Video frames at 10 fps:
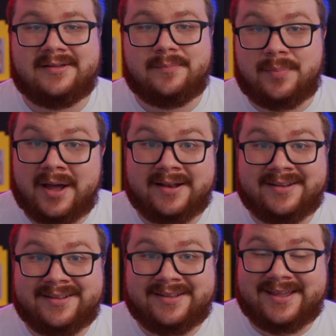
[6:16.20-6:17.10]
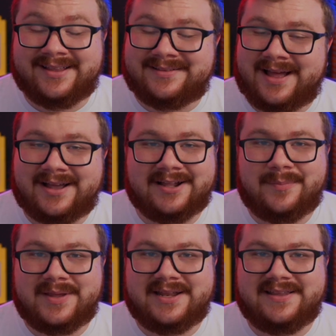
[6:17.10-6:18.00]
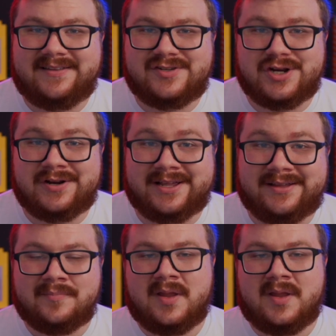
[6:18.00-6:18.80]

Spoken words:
But it's not going to be an easy journey.